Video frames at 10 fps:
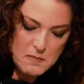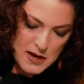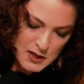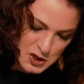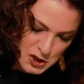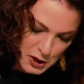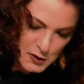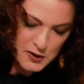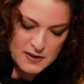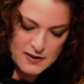
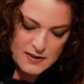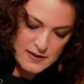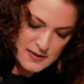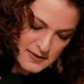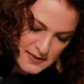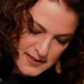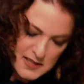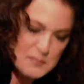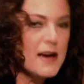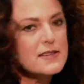mixture.
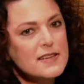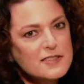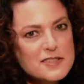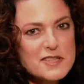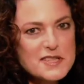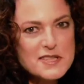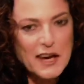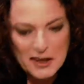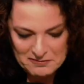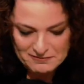It might take just a
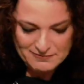second,